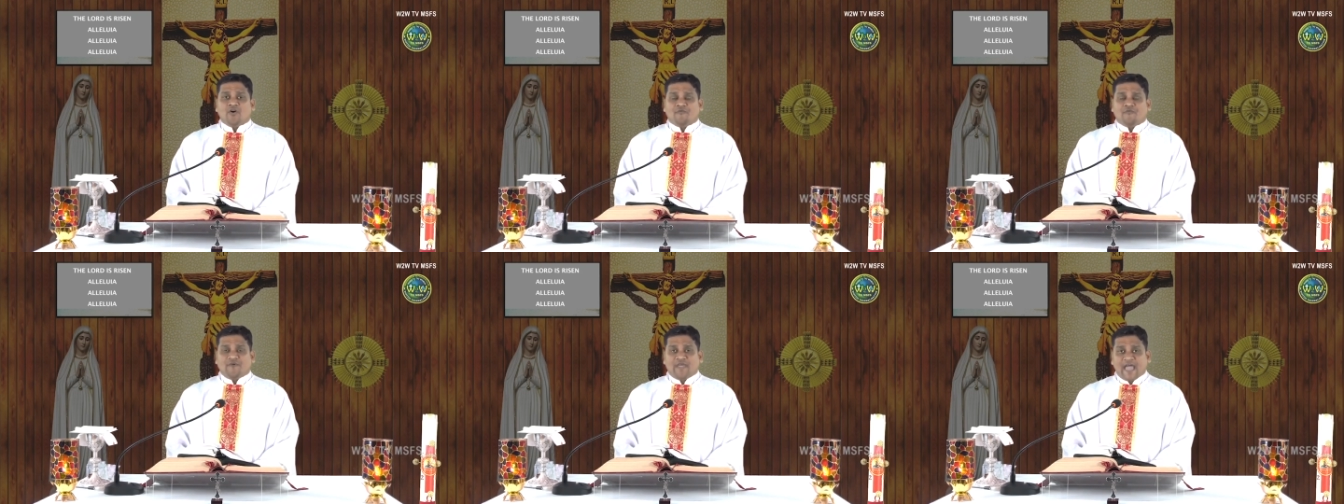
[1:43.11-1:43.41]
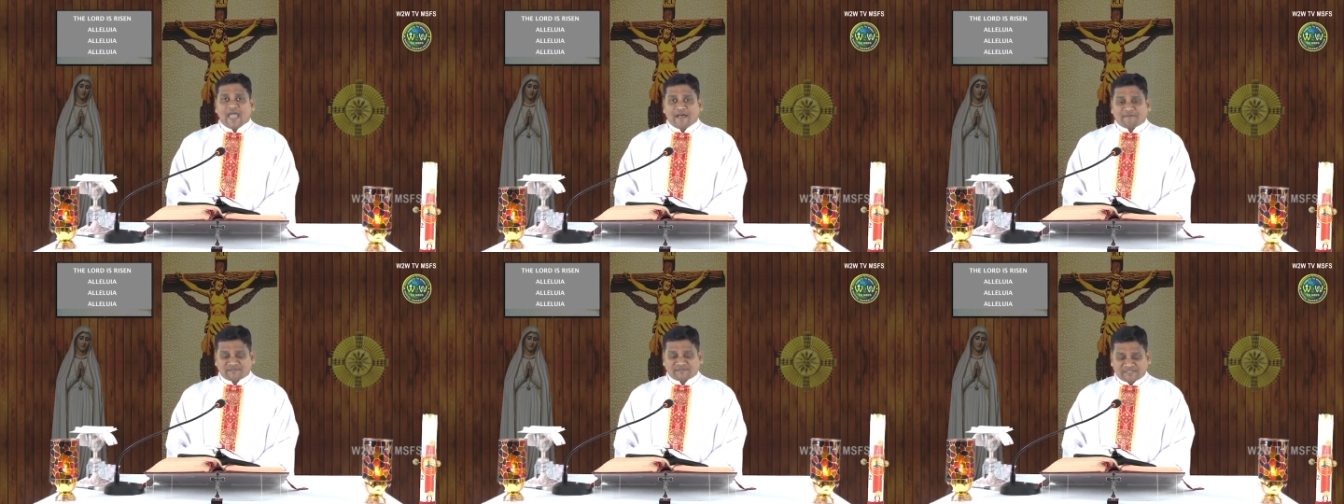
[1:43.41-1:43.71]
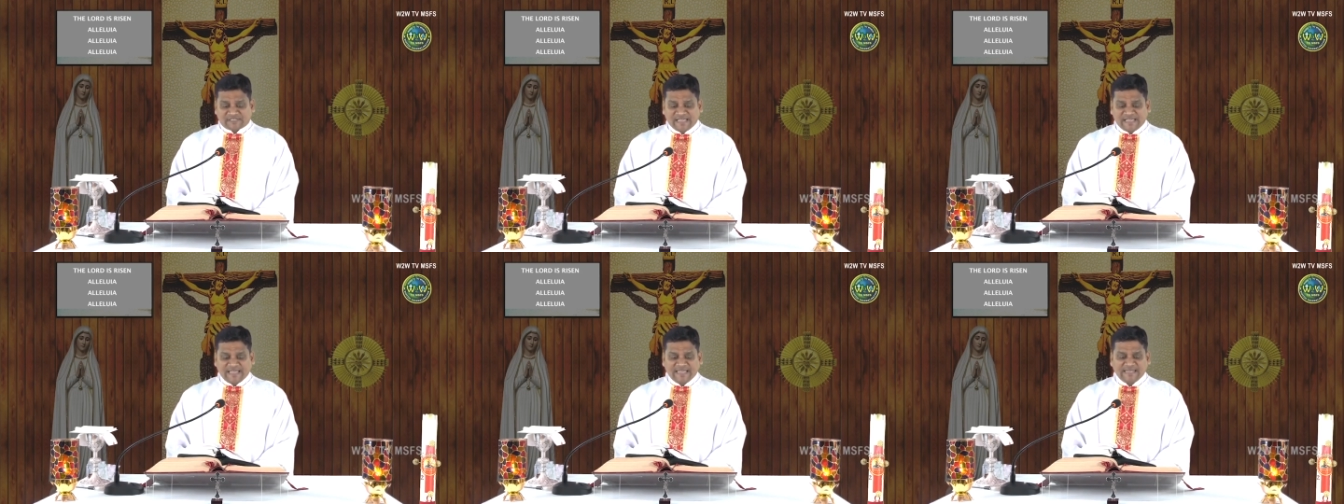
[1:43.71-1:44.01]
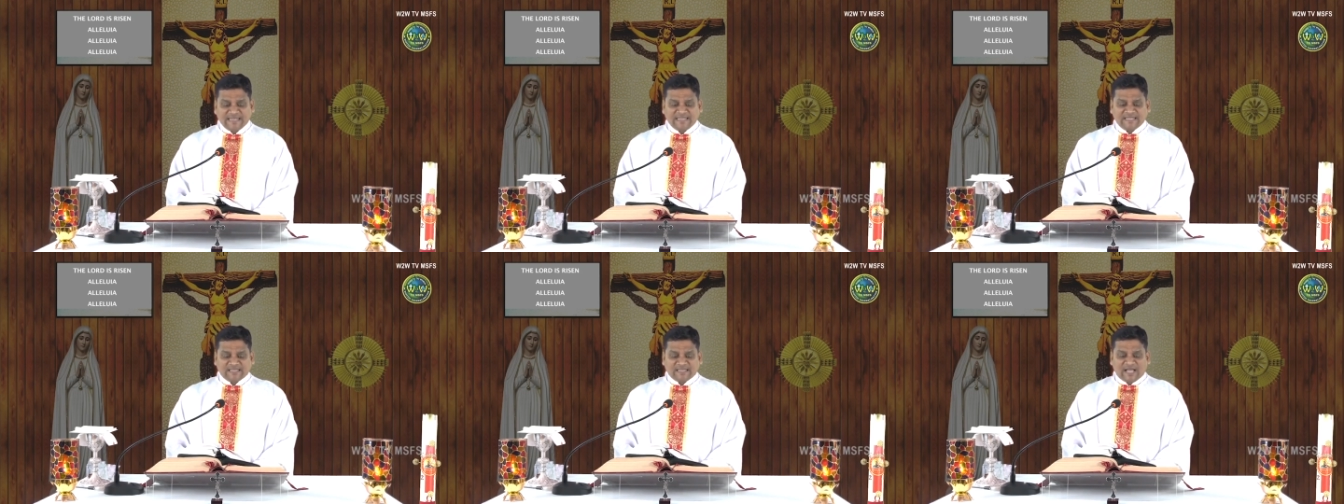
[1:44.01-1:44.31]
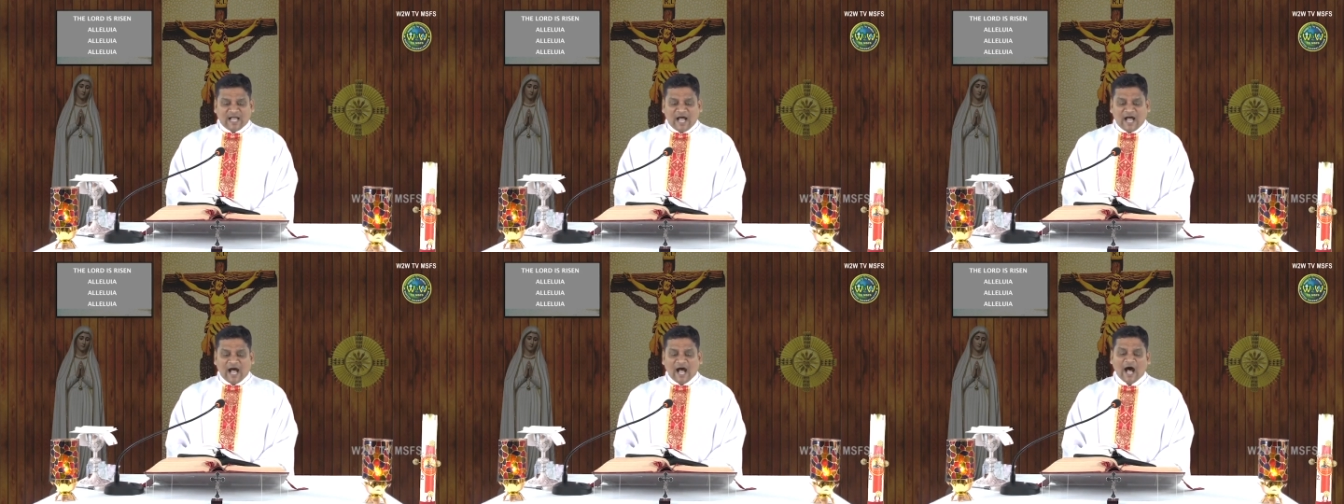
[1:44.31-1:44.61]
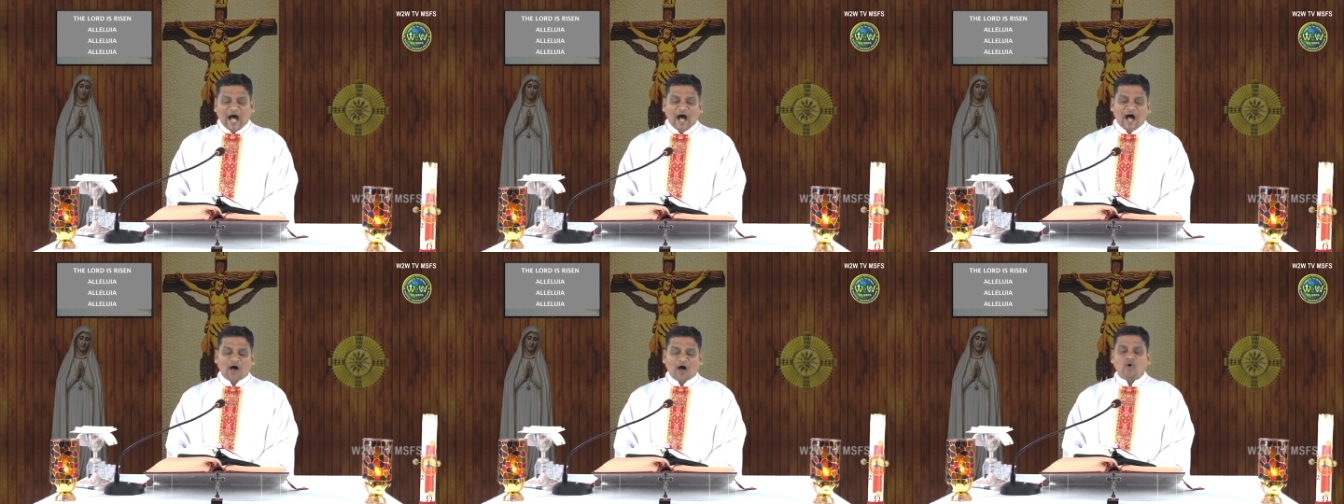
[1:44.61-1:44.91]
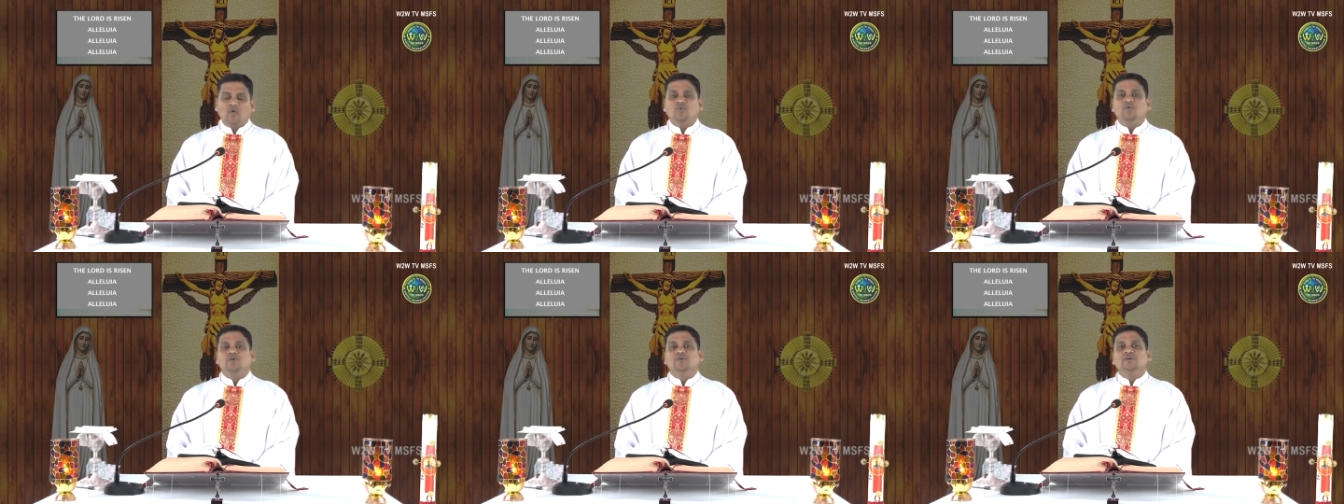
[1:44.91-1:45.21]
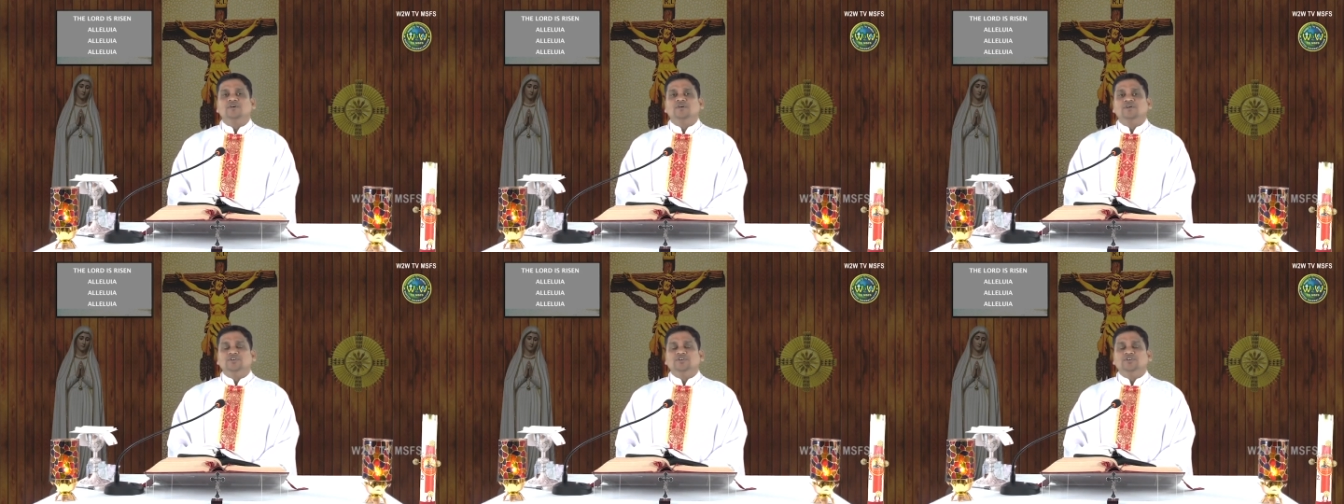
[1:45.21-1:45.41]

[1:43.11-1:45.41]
we have seen how